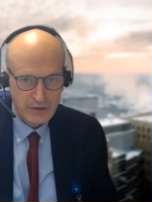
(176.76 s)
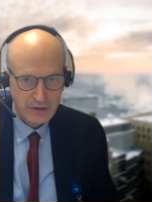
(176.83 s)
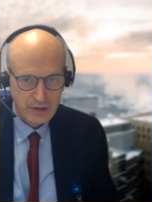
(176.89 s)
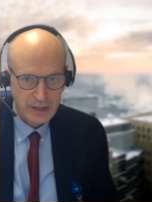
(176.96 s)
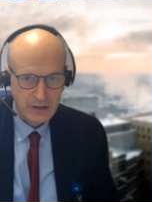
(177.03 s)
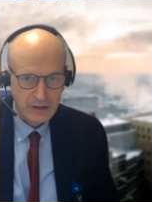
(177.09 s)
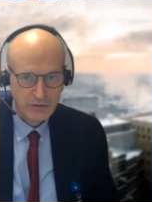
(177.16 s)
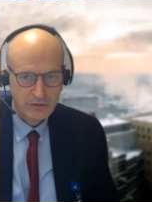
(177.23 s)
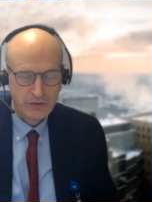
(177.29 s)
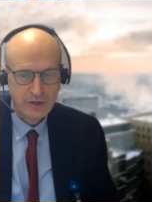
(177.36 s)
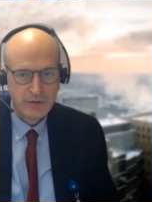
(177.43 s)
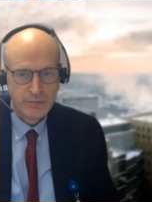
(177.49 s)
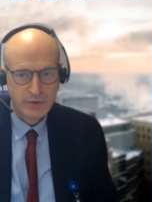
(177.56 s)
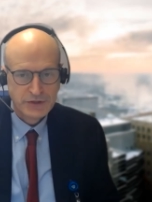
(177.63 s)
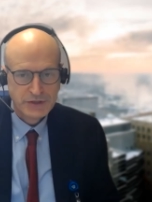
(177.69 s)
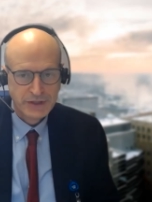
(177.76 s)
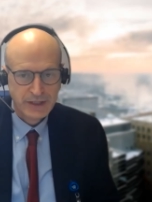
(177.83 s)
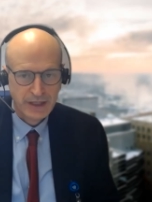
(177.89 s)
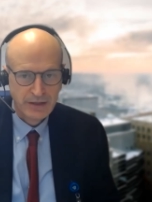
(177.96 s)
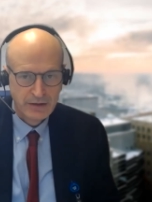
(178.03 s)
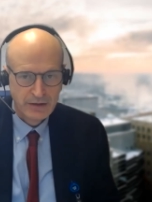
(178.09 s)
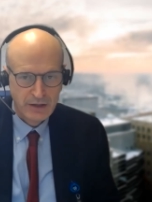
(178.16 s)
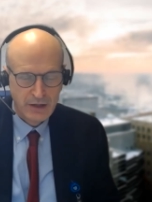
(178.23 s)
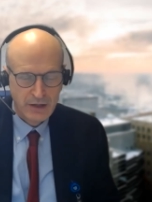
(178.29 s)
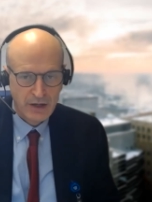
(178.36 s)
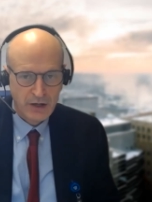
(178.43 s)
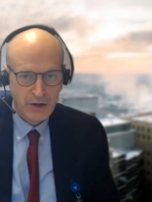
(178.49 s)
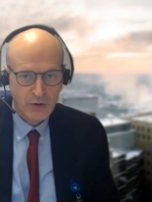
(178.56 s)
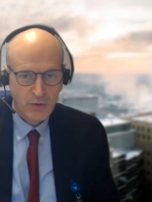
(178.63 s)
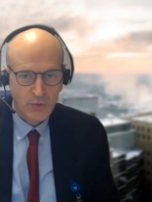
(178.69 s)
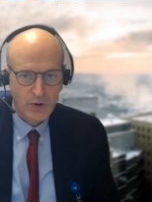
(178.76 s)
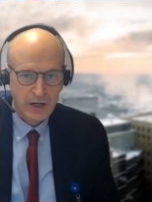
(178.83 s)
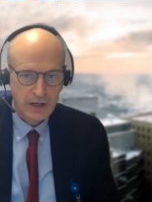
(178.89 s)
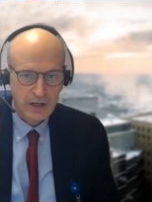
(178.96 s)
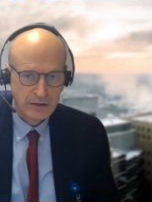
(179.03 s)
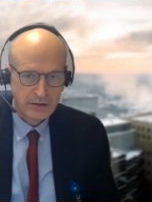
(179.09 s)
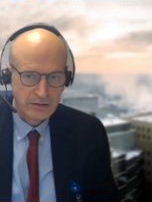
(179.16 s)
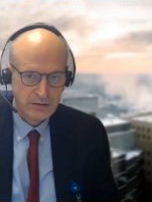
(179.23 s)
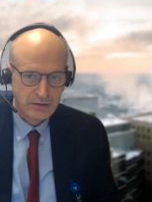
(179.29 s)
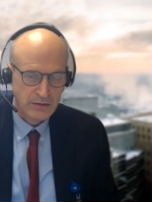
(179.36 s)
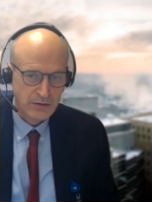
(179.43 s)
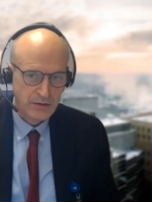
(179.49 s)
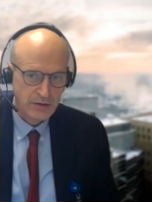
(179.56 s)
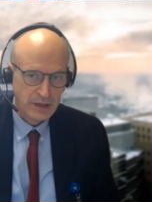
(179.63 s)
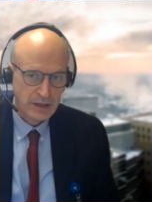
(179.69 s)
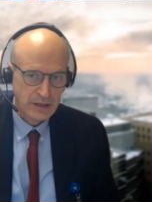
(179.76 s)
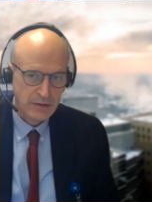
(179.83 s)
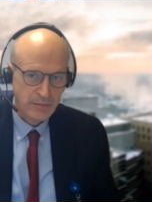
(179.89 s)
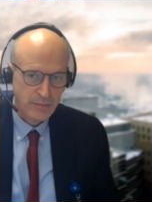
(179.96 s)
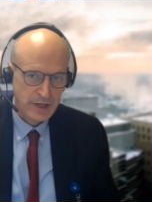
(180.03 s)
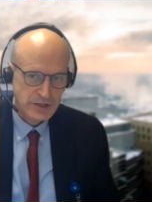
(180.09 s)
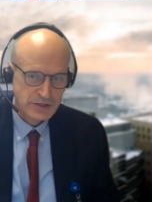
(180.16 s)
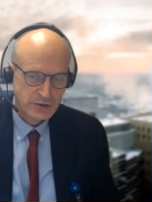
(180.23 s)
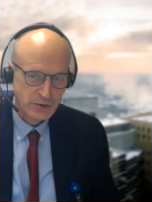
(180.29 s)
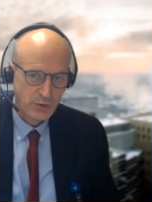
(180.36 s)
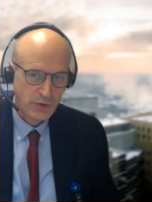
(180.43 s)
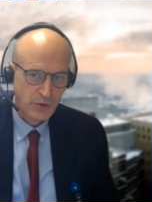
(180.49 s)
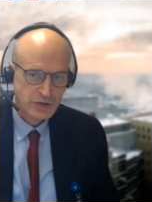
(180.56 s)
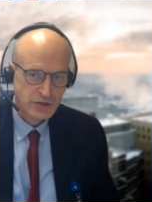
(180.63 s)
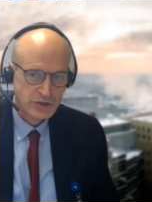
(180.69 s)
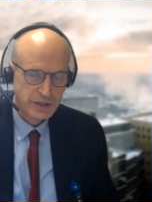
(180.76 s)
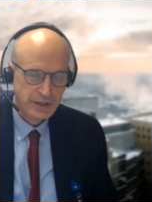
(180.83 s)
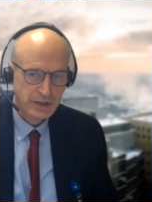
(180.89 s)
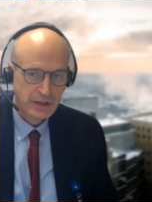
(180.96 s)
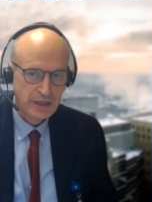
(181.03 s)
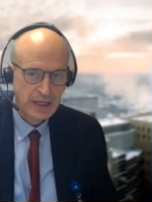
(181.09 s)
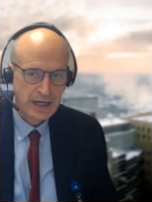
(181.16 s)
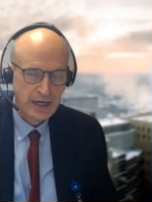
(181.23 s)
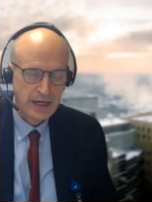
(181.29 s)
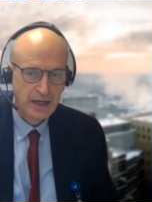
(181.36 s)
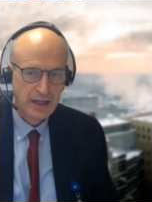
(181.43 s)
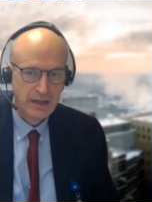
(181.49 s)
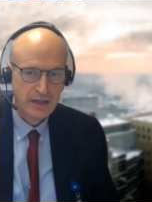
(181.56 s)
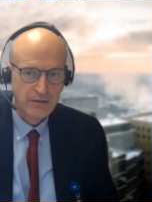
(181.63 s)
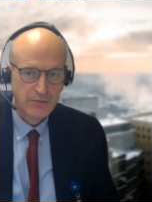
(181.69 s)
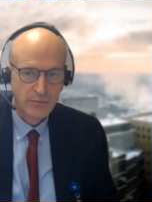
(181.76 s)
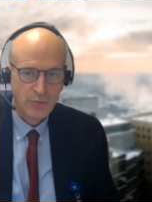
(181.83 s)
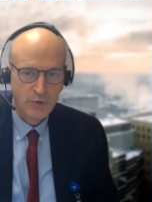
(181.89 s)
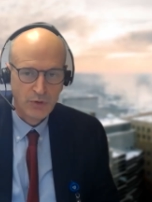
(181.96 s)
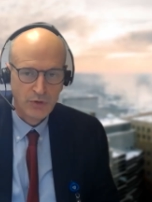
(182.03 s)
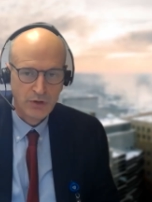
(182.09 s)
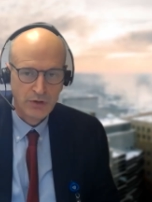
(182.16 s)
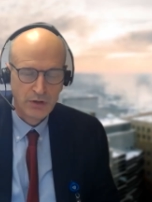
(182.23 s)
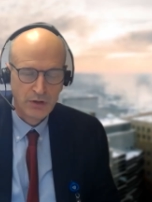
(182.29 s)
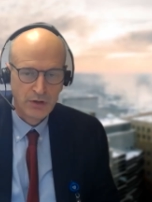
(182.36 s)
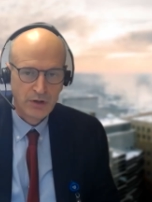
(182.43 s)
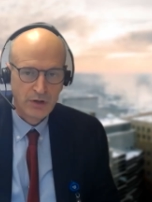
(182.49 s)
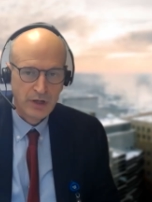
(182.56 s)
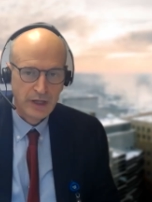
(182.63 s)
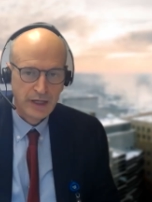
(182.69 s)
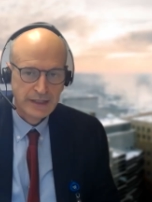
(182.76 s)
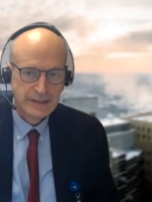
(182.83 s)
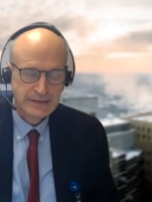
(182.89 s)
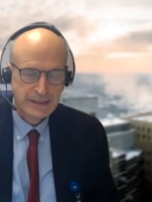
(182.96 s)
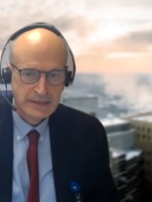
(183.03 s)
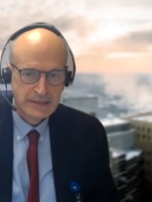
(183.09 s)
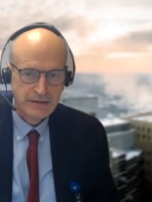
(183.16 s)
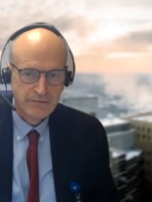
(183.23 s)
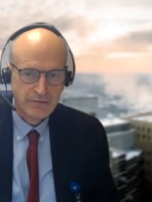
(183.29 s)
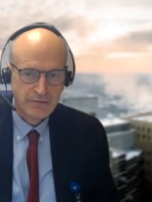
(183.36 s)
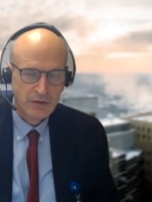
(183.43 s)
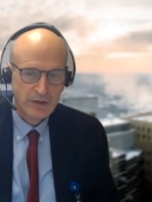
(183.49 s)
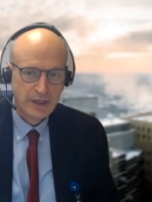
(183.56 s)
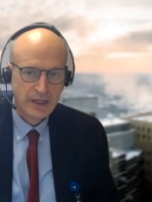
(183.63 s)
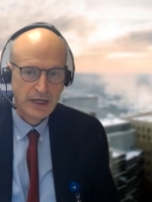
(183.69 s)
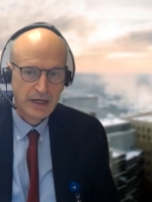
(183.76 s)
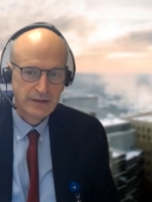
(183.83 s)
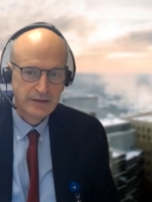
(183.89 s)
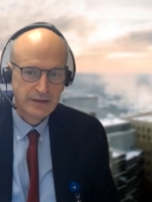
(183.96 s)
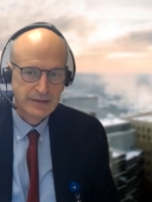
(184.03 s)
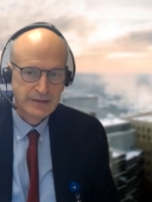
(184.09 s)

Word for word: uh, thirty percent, who are the patients who in general had more extensive coronary artery